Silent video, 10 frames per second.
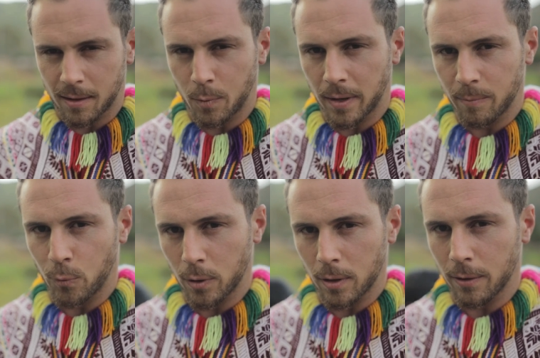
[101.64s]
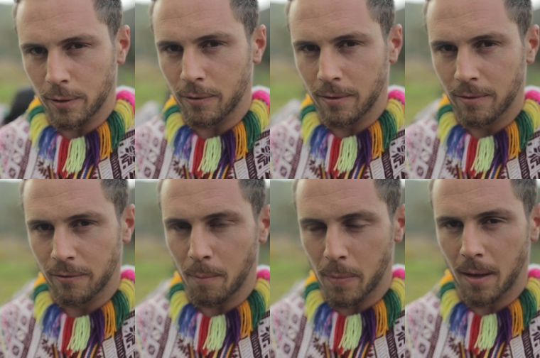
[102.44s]
think we have more to learn
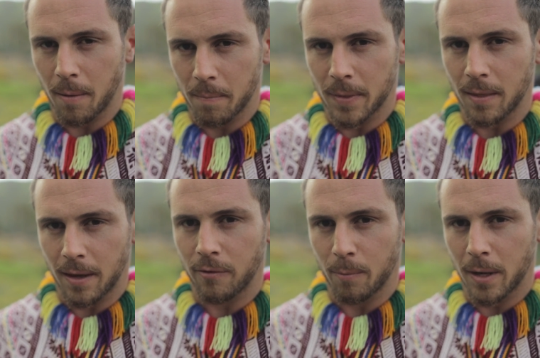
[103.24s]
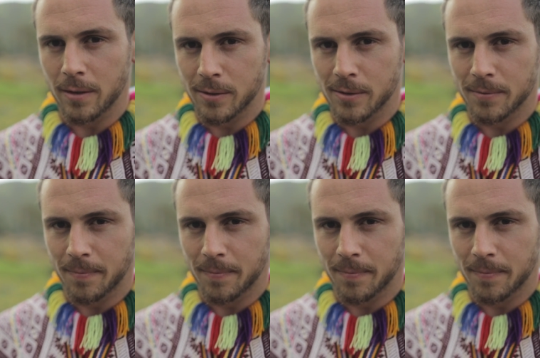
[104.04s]
from them than they from us.